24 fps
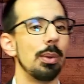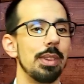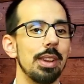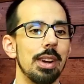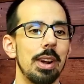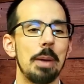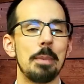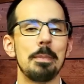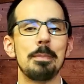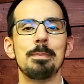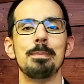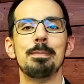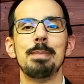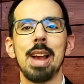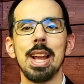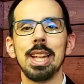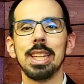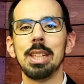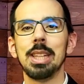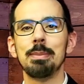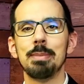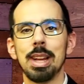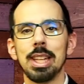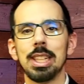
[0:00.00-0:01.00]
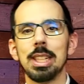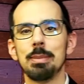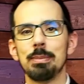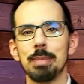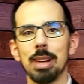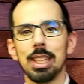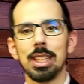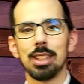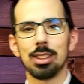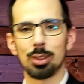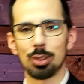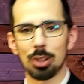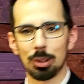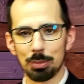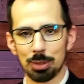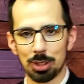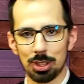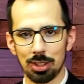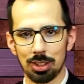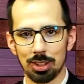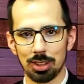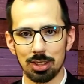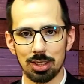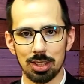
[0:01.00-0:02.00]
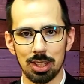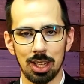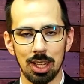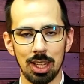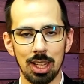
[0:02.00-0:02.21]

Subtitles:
There are many, many, many scriptures